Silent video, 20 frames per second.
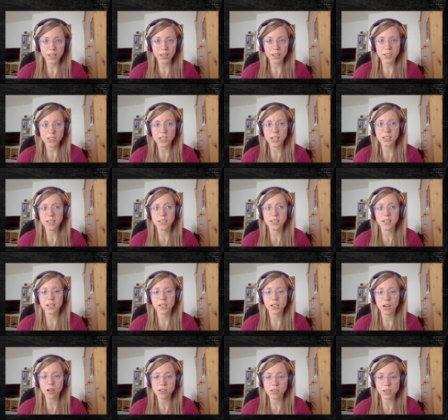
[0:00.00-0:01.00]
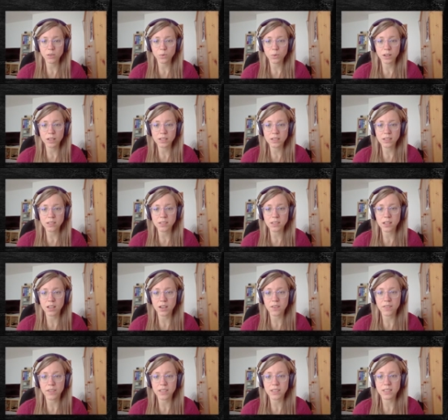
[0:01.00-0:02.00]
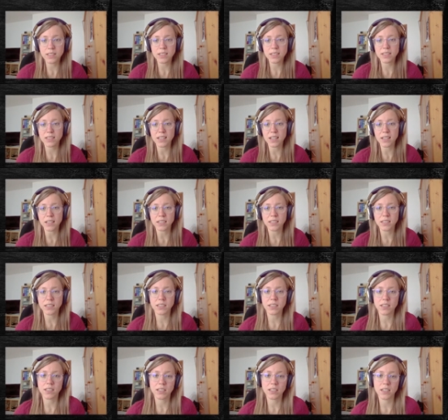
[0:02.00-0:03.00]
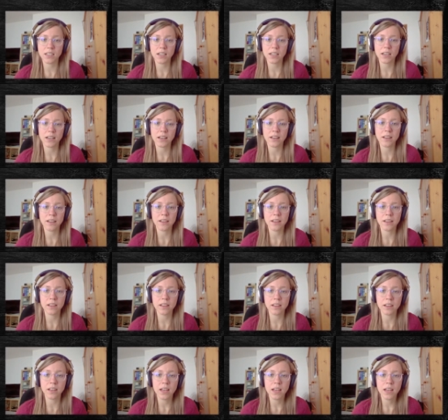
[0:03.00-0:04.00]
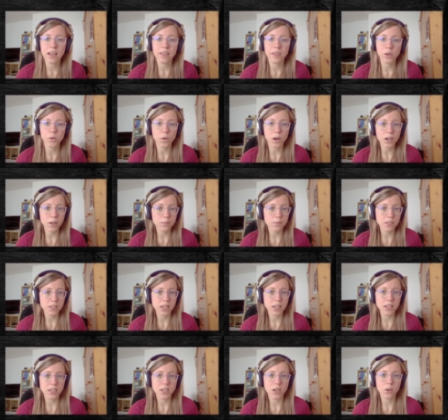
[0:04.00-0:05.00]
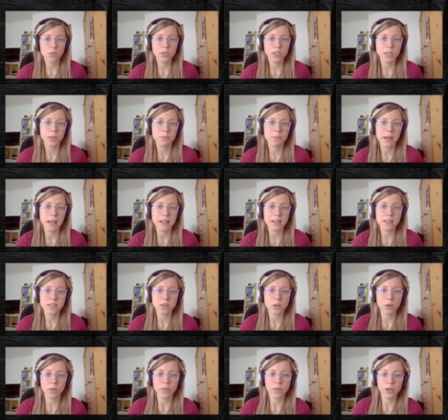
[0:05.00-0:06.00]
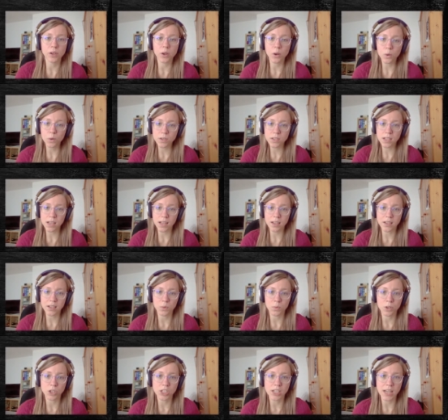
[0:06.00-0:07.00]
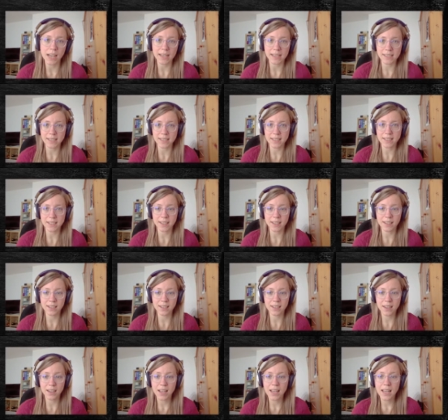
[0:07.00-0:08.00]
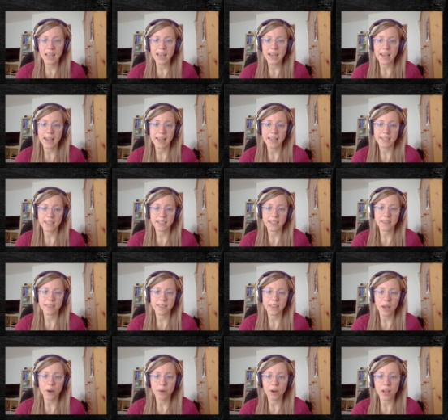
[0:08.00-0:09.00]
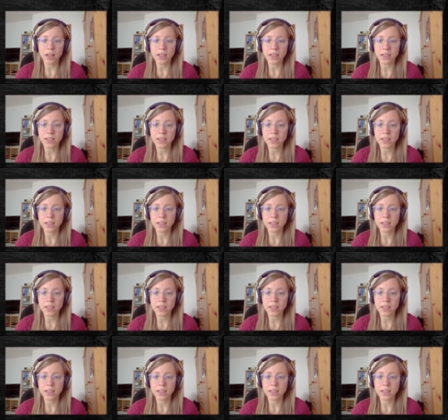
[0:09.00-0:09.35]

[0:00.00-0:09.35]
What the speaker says: Just a consequence of this is that the quantum state only depends on the coset in which x is in, and there are